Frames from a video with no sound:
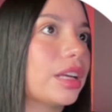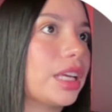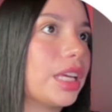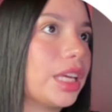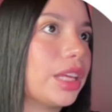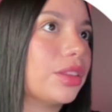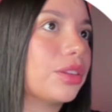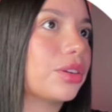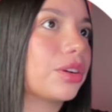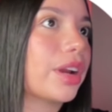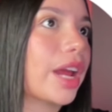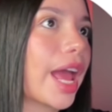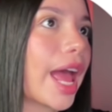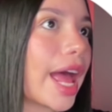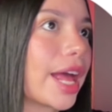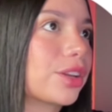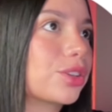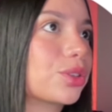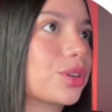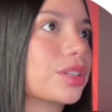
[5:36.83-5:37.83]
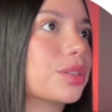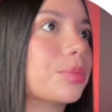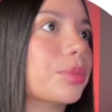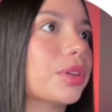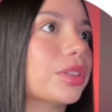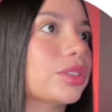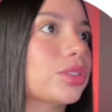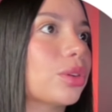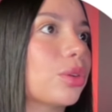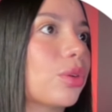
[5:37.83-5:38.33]
either address
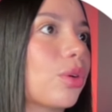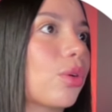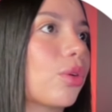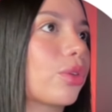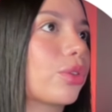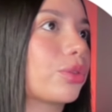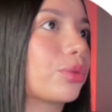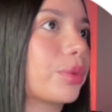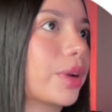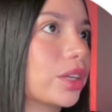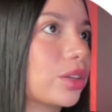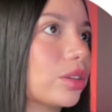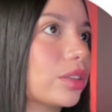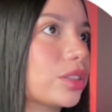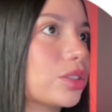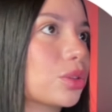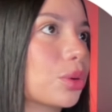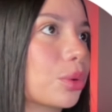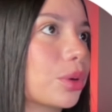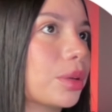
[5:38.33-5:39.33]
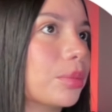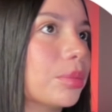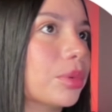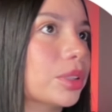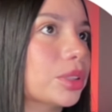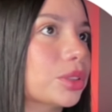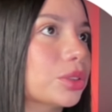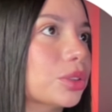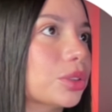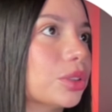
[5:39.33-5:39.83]
bundle or regulatory
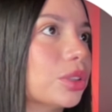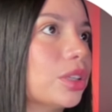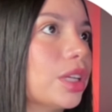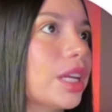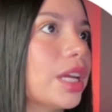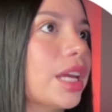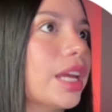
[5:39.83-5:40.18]
bundle,